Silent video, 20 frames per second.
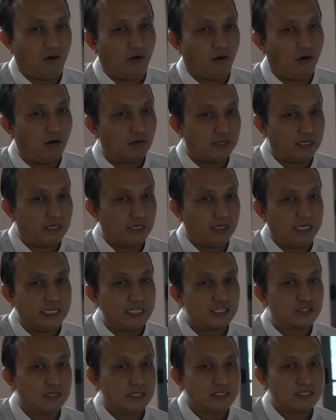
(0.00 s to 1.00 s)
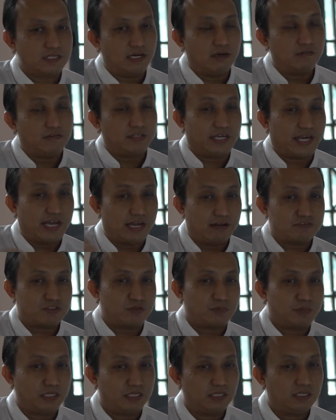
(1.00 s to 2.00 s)
all the interests and everything has
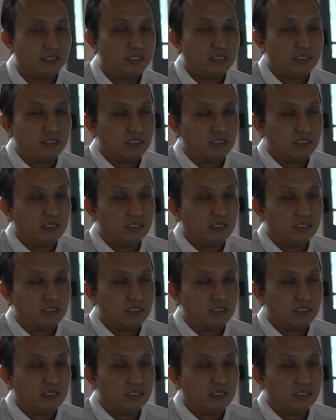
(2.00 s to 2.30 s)
to be